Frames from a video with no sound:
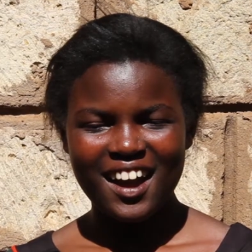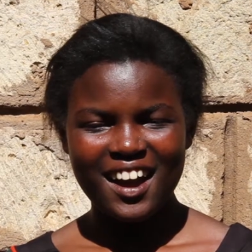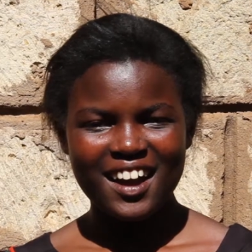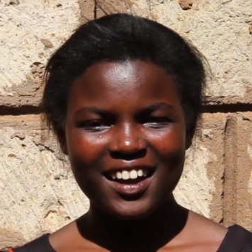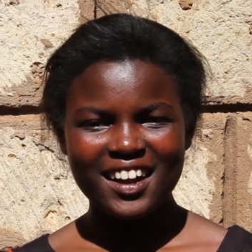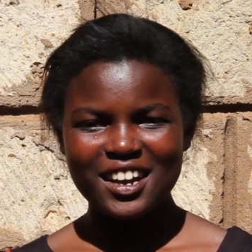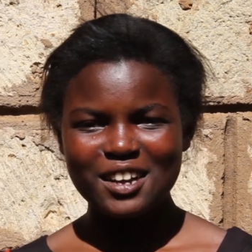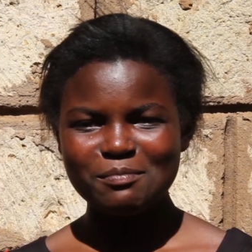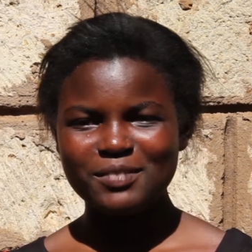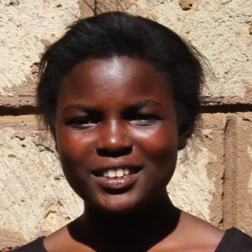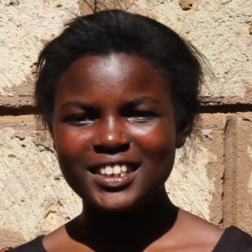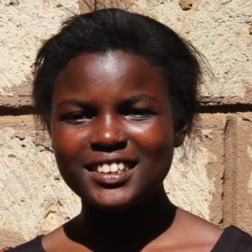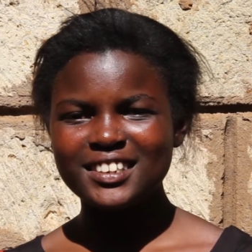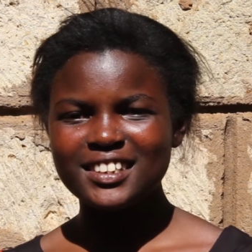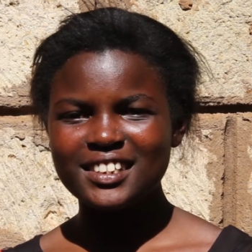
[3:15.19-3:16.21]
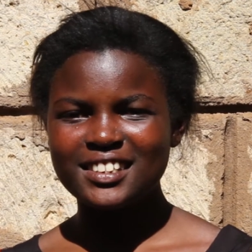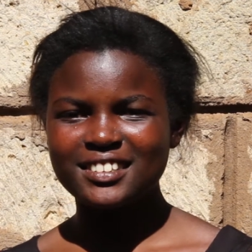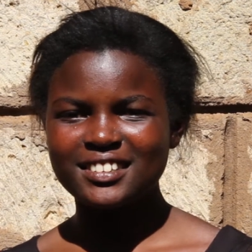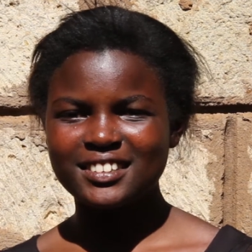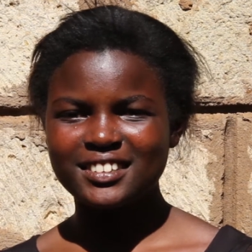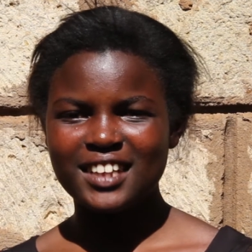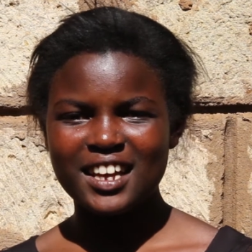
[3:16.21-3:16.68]
A captain
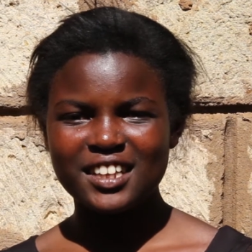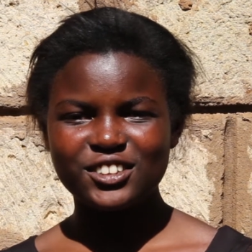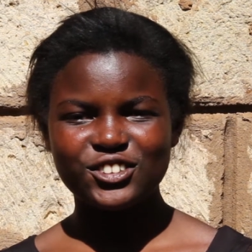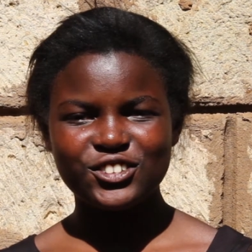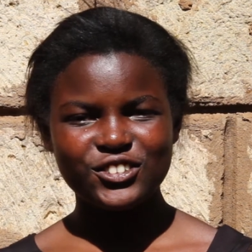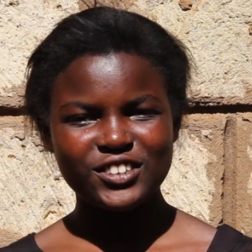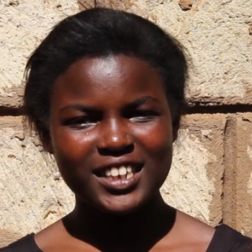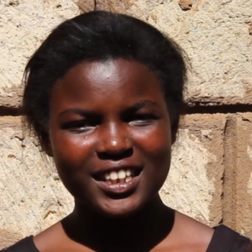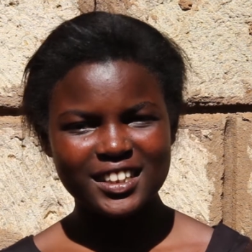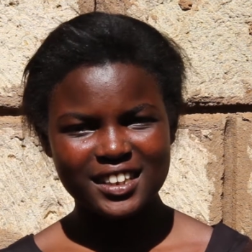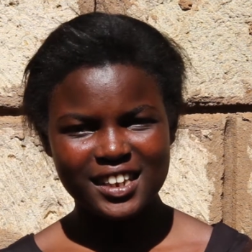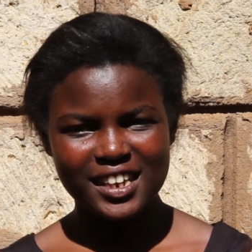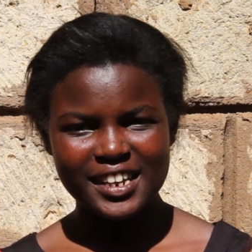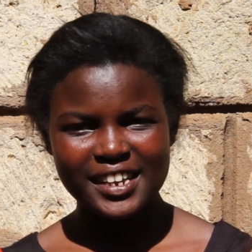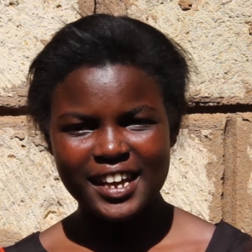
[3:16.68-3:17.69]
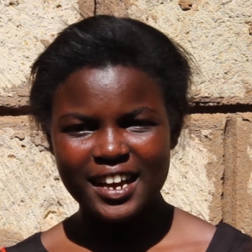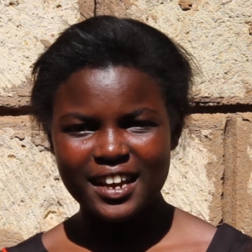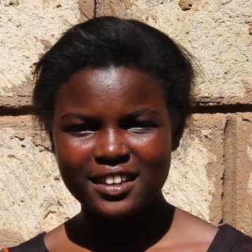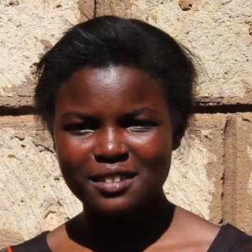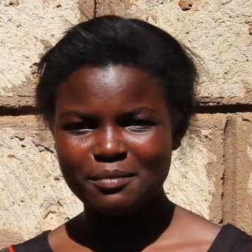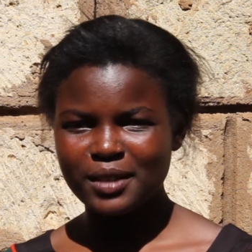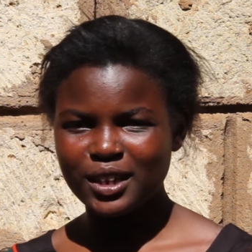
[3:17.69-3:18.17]
is a student
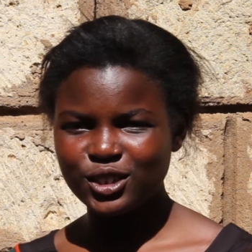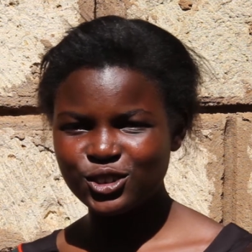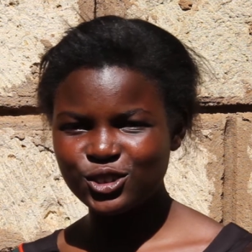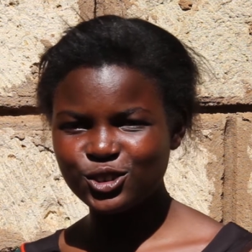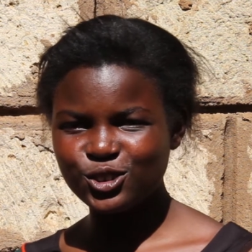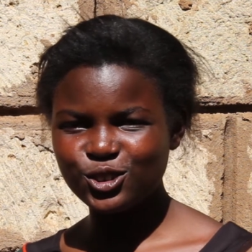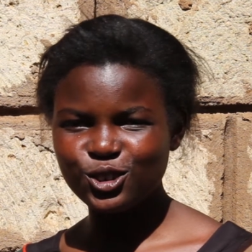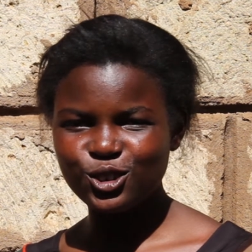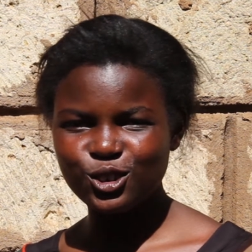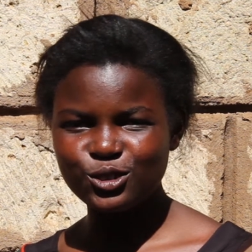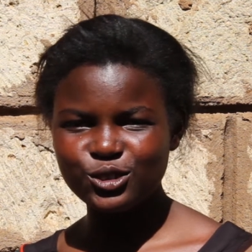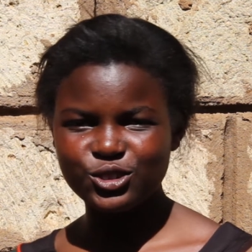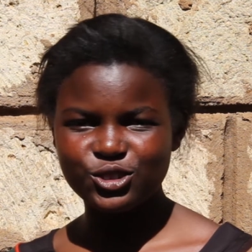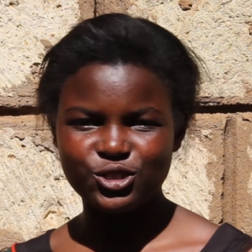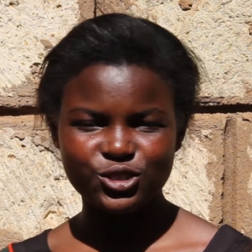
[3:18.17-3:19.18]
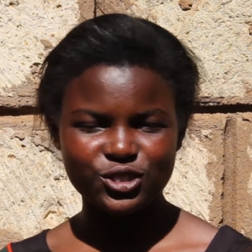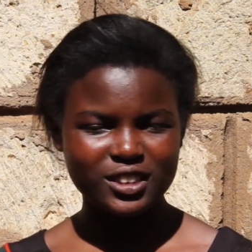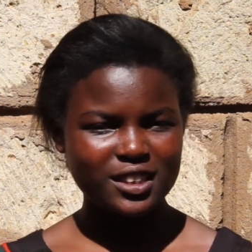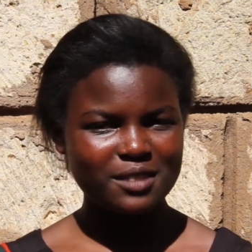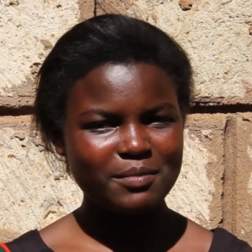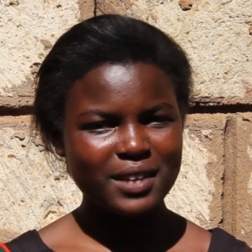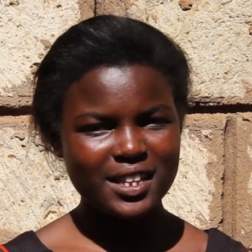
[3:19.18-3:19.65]
leader in my school who is
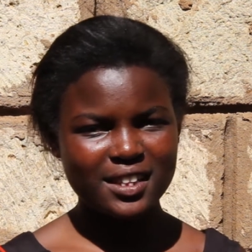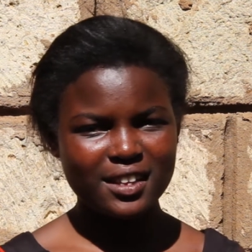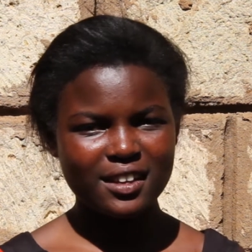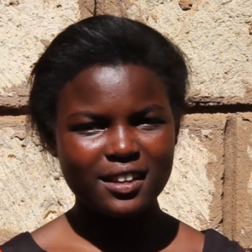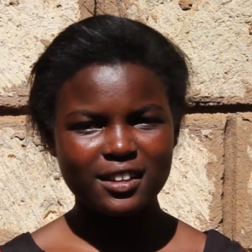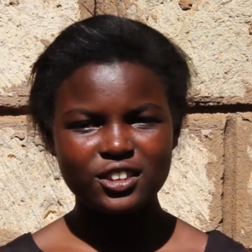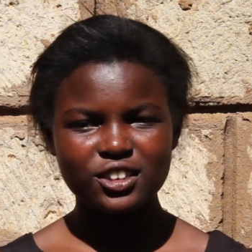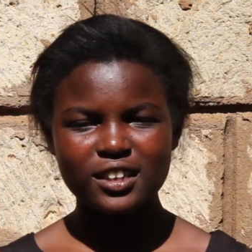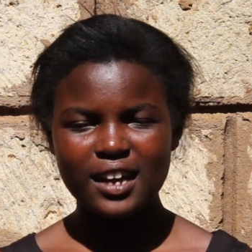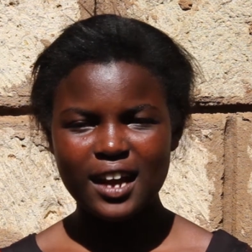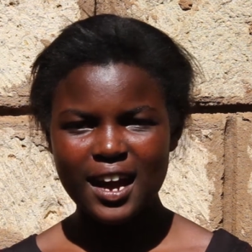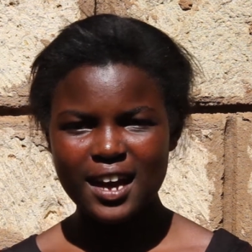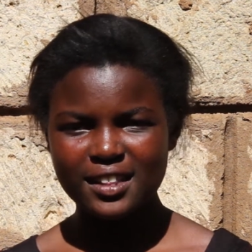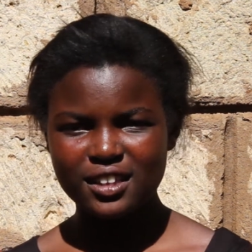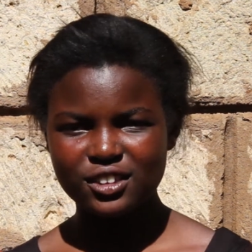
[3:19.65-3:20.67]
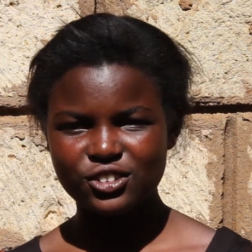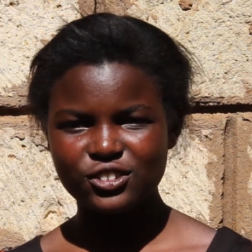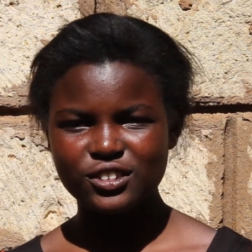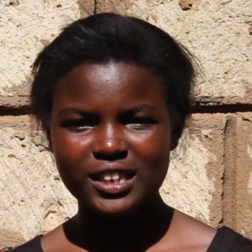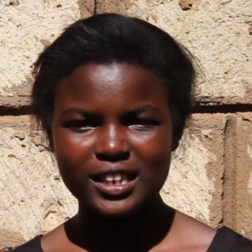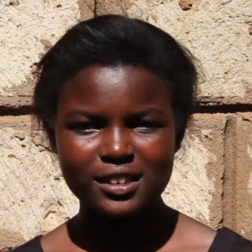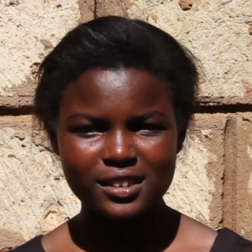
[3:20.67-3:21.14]
chosen by the other
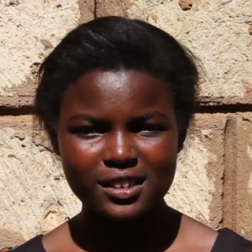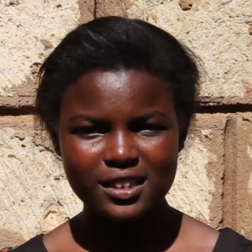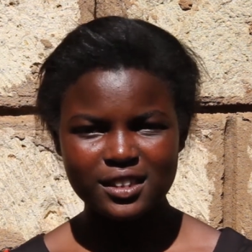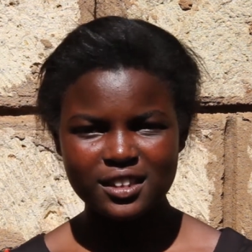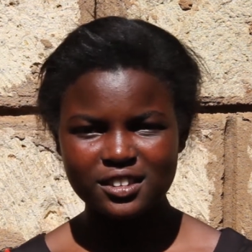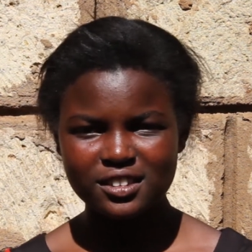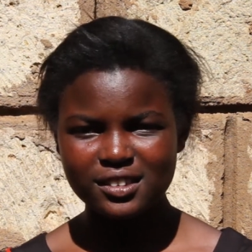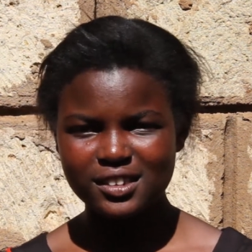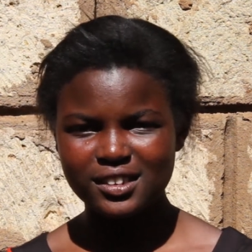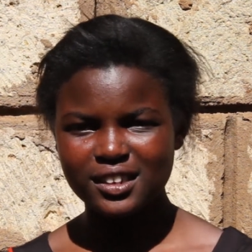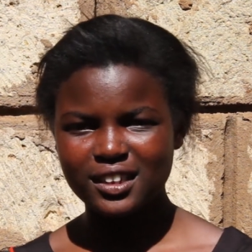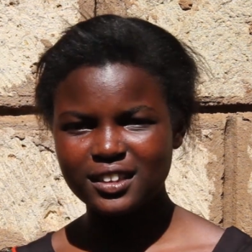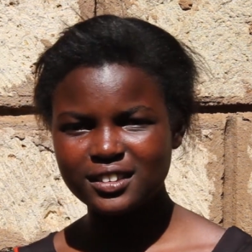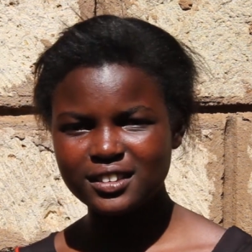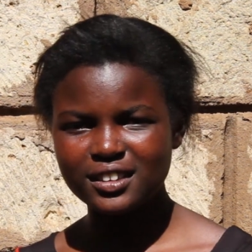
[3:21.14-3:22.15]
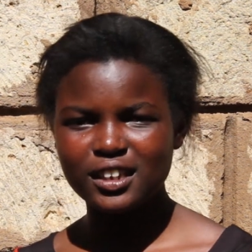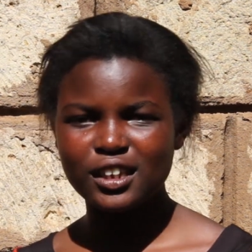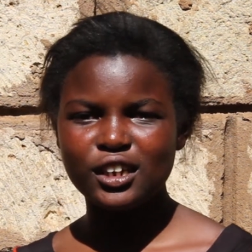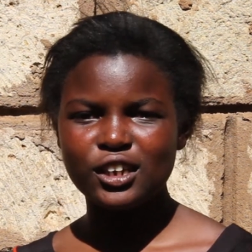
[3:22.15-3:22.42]
students and the teachers